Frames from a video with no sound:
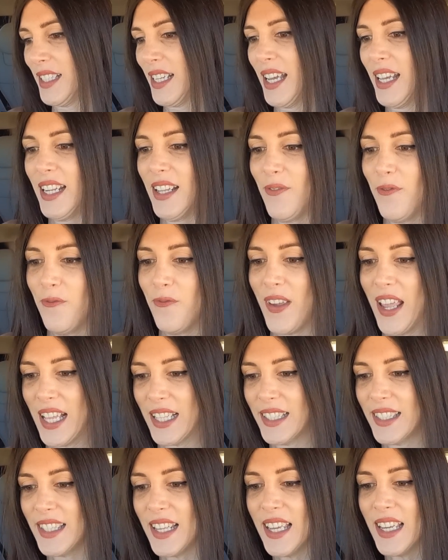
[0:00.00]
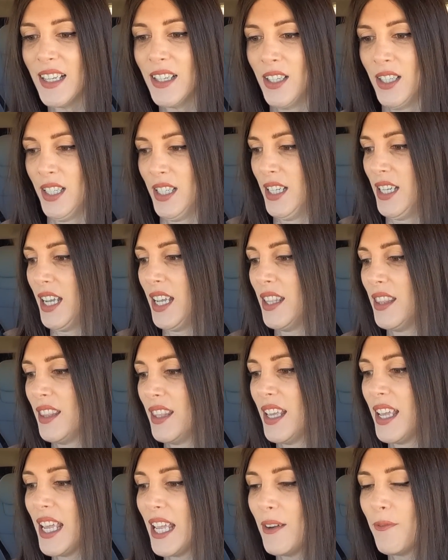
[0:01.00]
kind of fancy. And
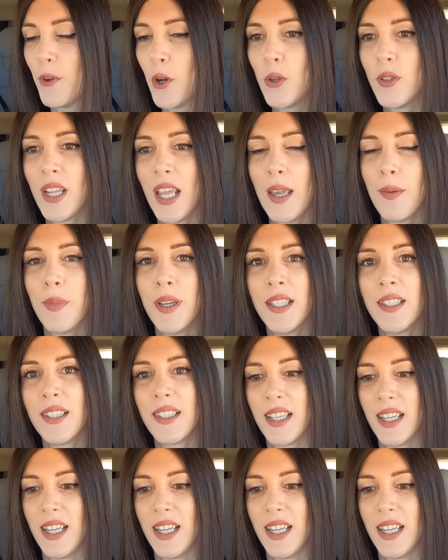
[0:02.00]
the infotainment